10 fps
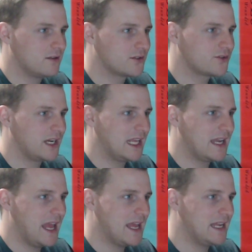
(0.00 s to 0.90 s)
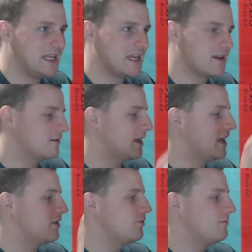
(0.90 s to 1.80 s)
Australian Air League.
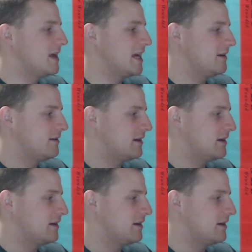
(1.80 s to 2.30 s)
Okay, cool, man.